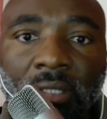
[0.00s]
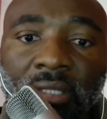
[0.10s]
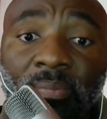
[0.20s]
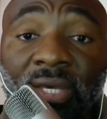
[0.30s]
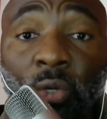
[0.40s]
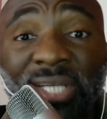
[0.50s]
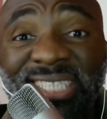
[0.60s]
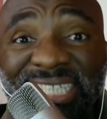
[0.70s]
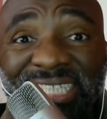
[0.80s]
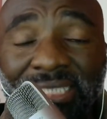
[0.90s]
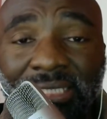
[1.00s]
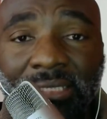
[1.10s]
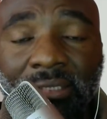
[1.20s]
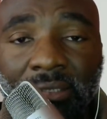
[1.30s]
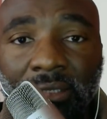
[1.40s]
The big question
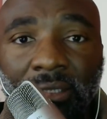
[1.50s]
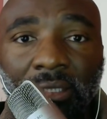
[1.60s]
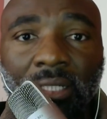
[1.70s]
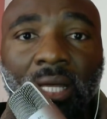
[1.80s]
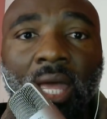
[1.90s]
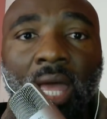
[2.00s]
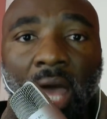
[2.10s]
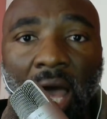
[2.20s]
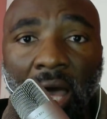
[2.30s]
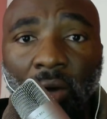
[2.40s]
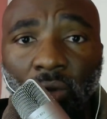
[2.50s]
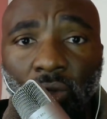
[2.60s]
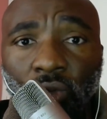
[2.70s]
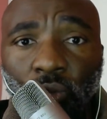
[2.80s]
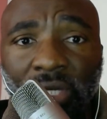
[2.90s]
is, how
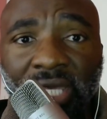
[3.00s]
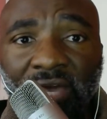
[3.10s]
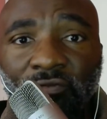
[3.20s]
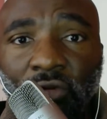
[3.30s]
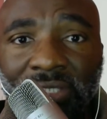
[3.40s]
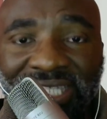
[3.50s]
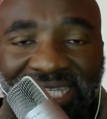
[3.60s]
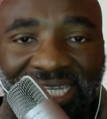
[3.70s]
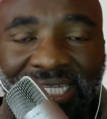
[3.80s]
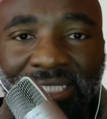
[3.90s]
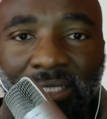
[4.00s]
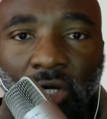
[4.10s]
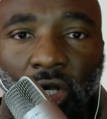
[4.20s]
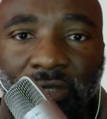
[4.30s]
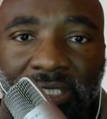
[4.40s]
could we have not seen it
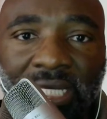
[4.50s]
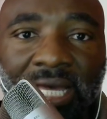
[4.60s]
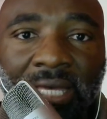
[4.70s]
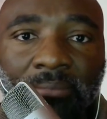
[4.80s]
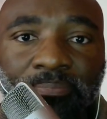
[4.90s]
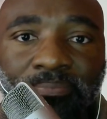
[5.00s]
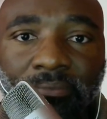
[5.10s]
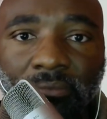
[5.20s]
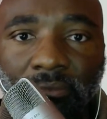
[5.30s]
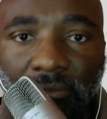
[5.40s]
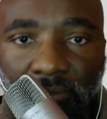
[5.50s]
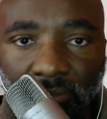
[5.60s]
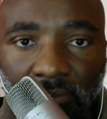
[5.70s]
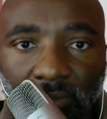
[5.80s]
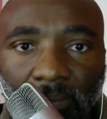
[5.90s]
all the time?
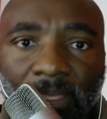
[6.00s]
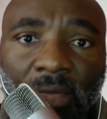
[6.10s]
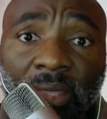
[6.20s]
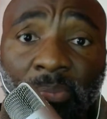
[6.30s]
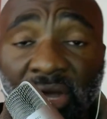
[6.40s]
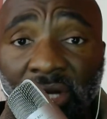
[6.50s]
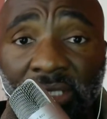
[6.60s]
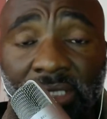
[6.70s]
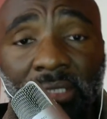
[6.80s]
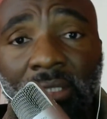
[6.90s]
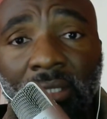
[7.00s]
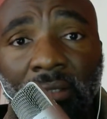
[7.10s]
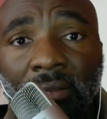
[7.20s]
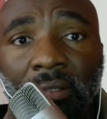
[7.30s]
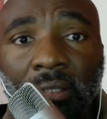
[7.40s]
The parents
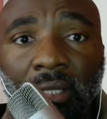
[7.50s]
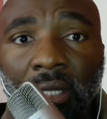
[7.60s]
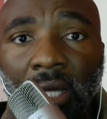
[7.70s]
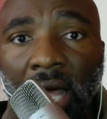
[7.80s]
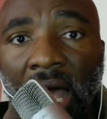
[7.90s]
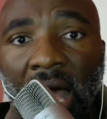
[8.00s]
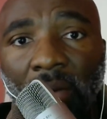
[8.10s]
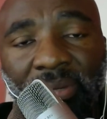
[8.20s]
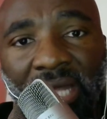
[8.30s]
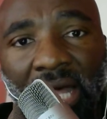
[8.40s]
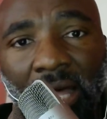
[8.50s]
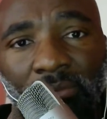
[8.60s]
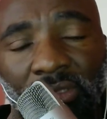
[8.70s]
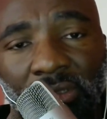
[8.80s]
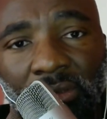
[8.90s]
are up in
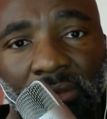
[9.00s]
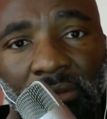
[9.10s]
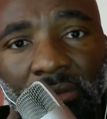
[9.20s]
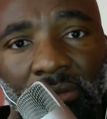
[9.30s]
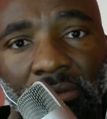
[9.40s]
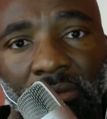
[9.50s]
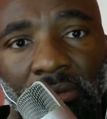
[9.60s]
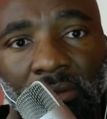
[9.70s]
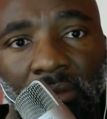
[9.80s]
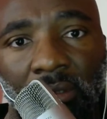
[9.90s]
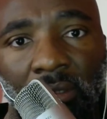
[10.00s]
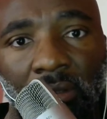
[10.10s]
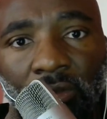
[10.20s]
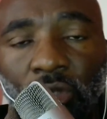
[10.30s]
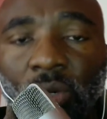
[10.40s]
arms
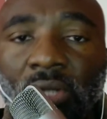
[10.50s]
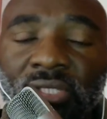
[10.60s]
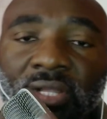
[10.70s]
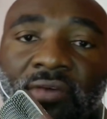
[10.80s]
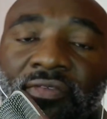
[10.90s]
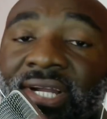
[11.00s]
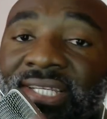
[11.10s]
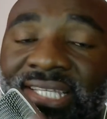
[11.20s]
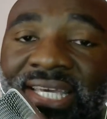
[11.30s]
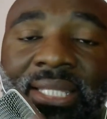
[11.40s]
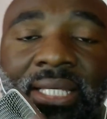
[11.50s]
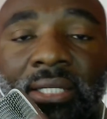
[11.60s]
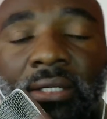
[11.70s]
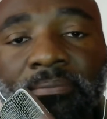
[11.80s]
throughout South Africa saying that